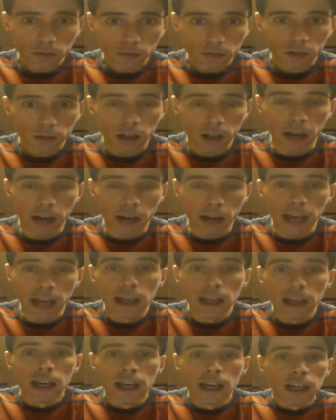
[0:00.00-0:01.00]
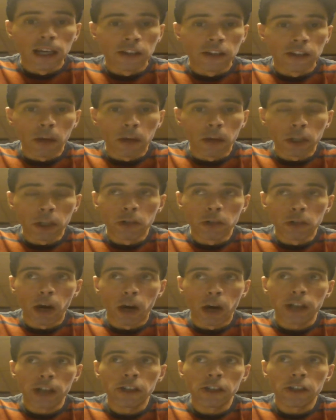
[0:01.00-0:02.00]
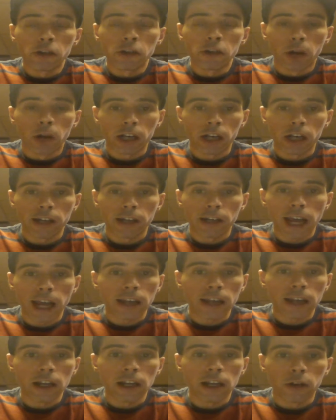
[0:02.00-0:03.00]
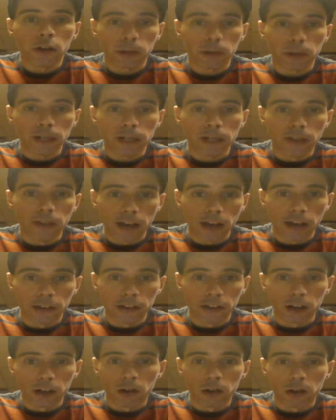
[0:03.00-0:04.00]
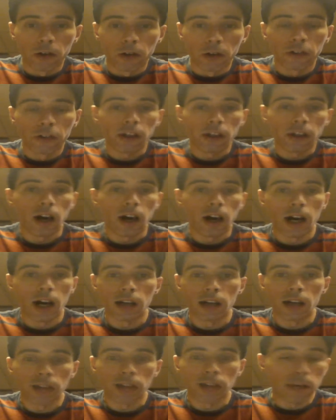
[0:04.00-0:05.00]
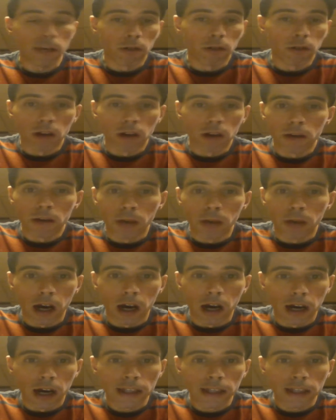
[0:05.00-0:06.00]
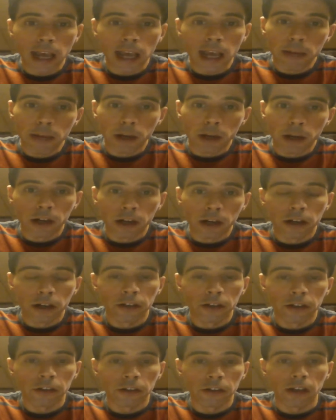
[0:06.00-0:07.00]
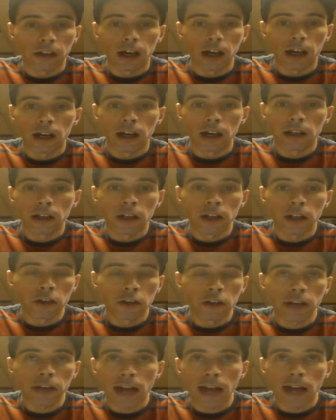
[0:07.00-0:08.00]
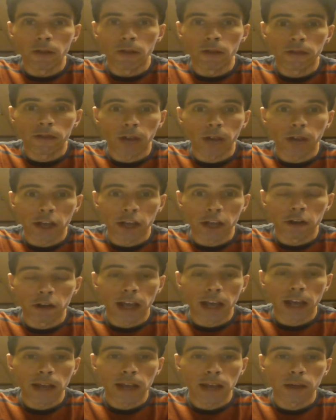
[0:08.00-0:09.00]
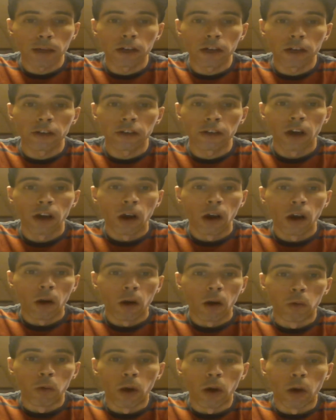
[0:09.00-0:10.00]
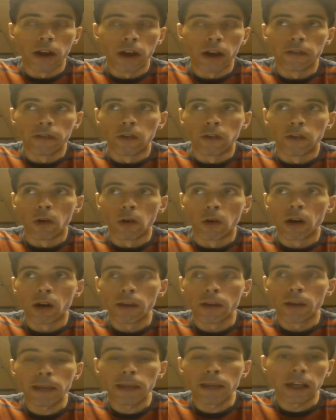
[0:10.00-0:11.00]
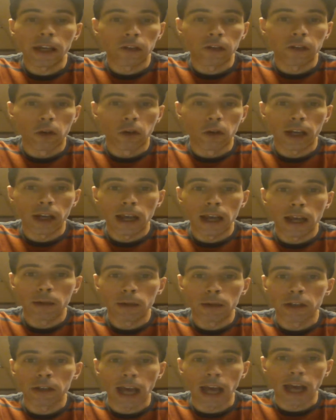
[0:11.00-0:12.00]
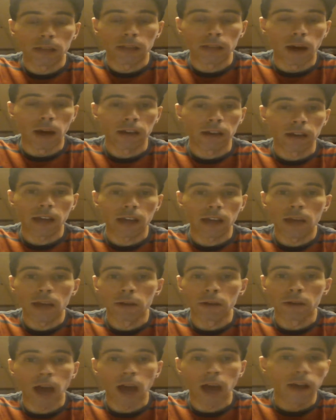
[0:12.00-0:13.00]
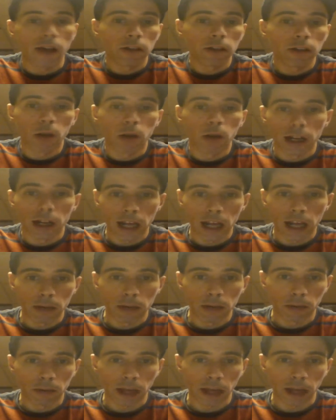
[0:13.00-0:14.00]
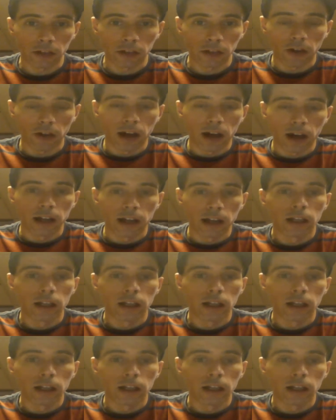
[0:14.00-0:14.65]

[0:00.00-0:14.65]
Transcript: Okay, so what you want to do is you want to create, 3 to 5 circles, label them gamers. You could have one for retro gamers, one for PS4 gamers, Xbox gamers, however you want to name them, that's fine.